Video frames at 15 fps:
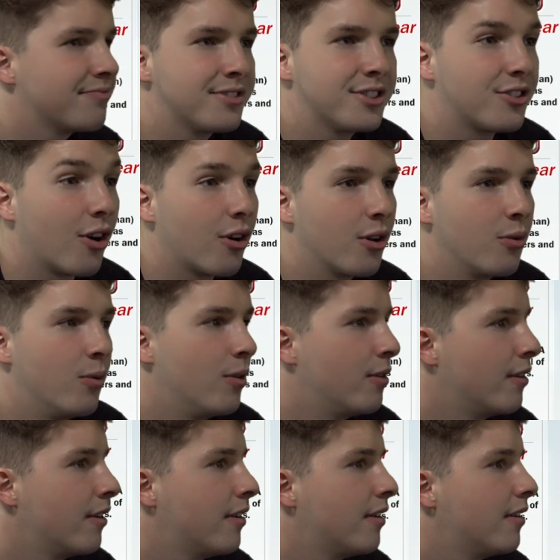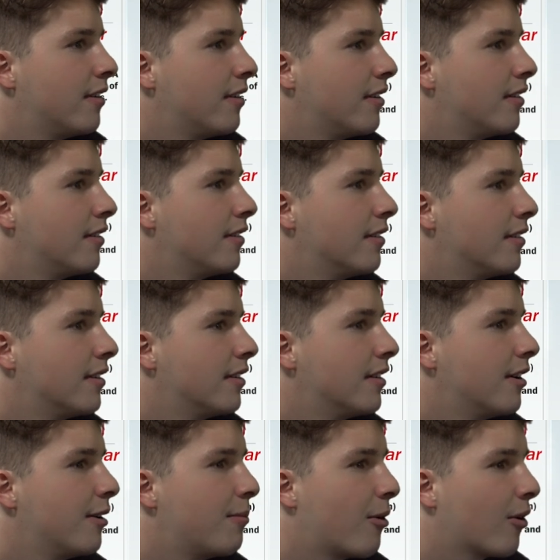Starting 1.
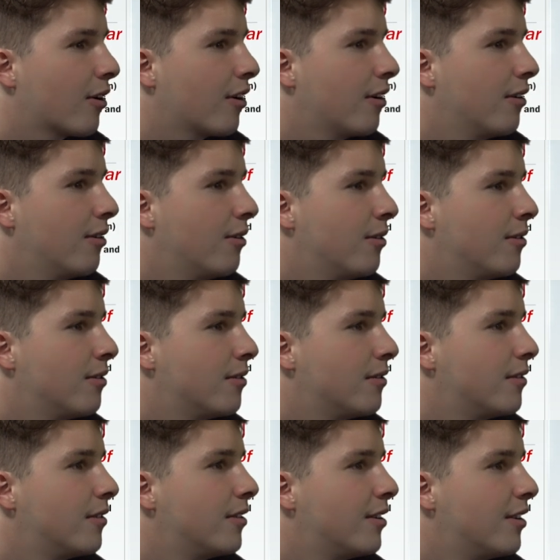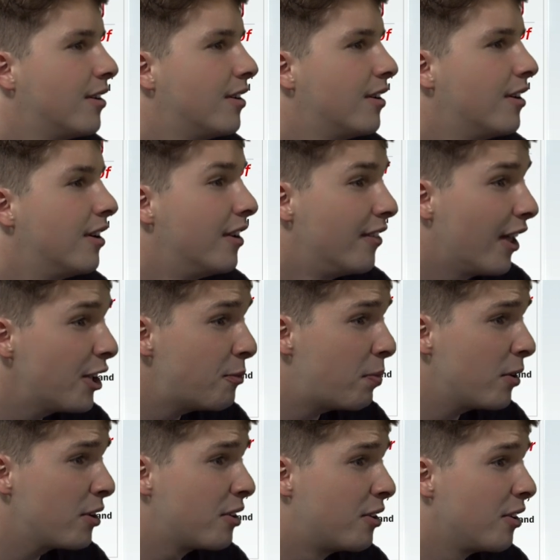Markelle. That's
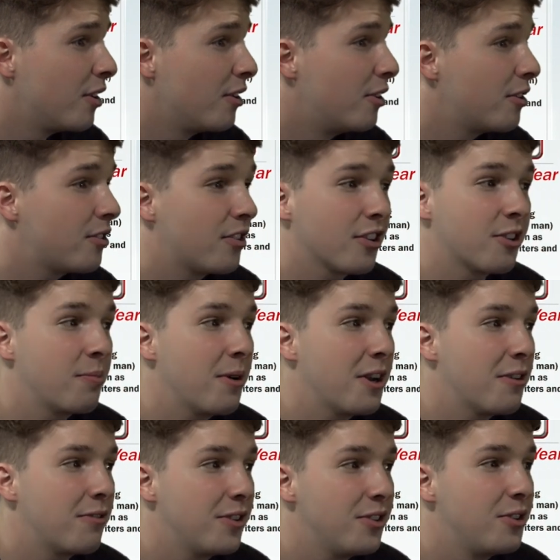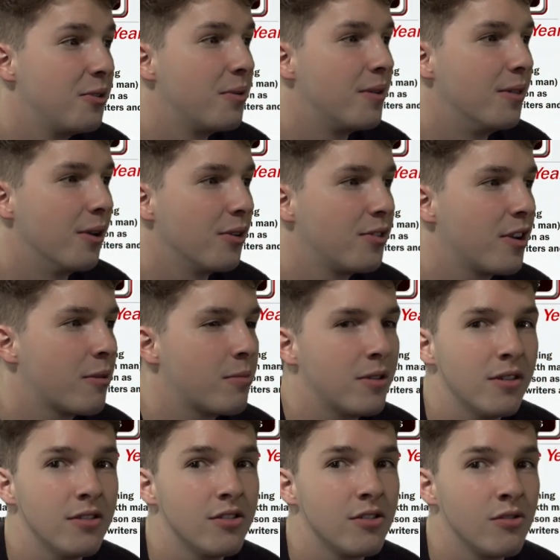pretty good. Your 6th man, if he's doing those
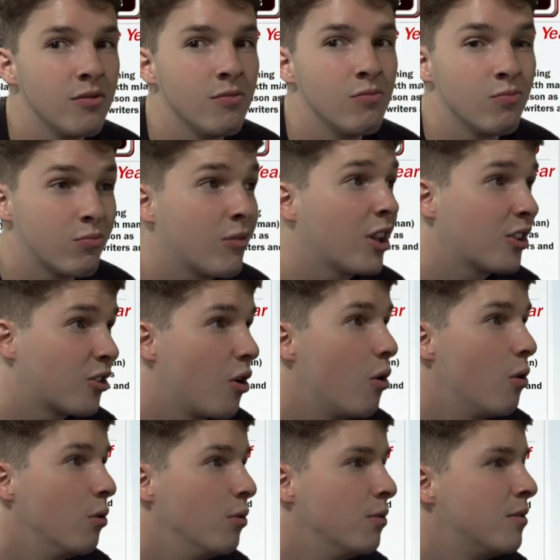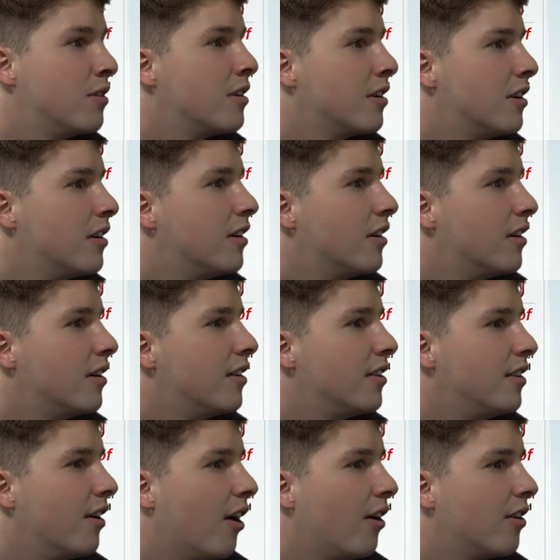numbers, that's cold.
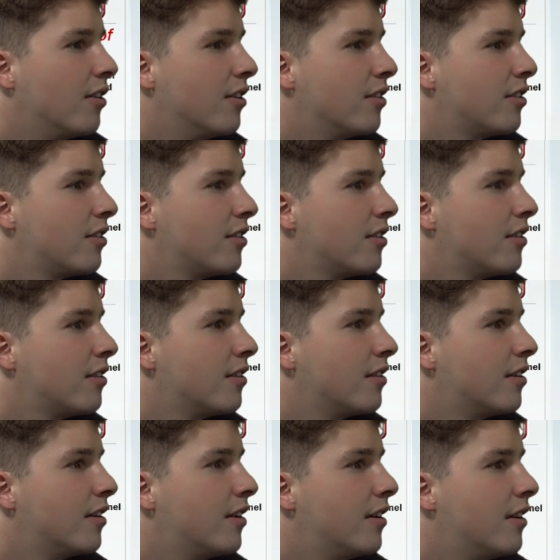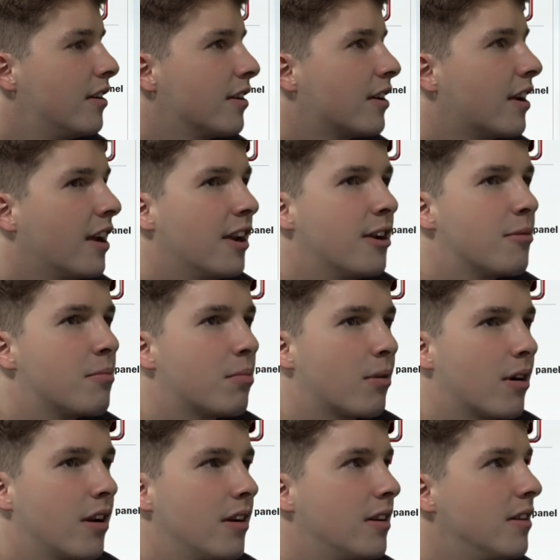Giannis, Cam
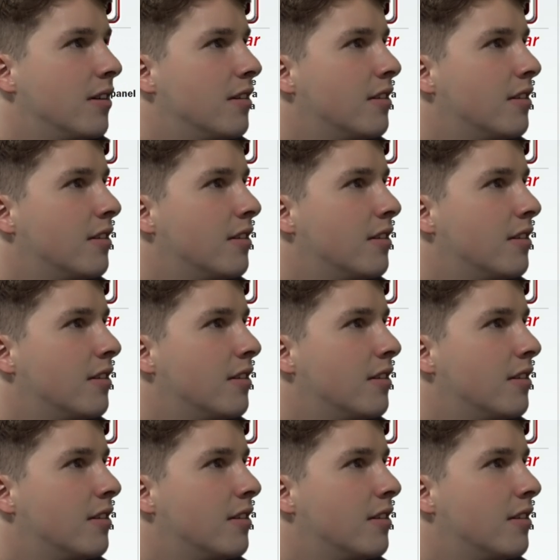Brady.